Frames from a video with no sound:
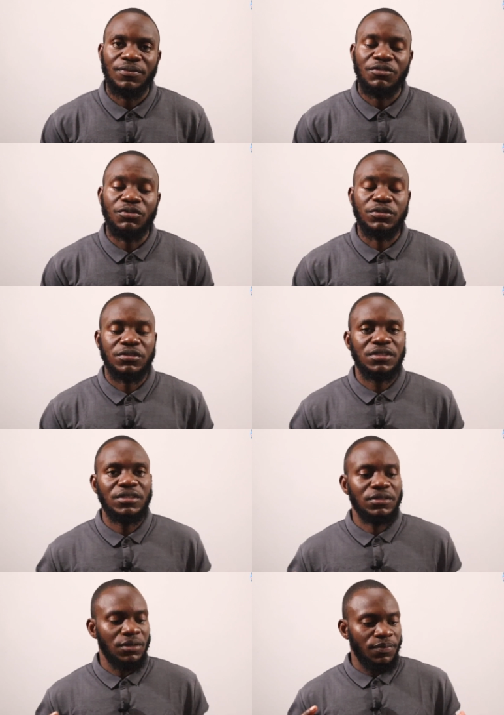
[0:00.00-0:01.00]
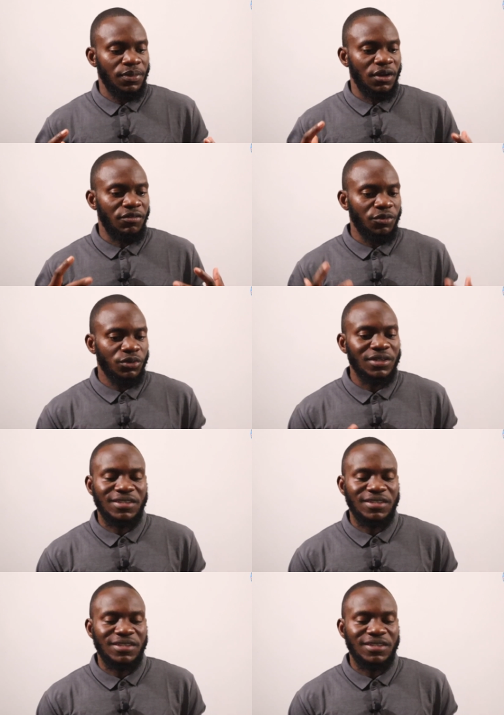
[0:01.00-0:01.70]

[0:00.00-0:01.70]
If you see a fruit that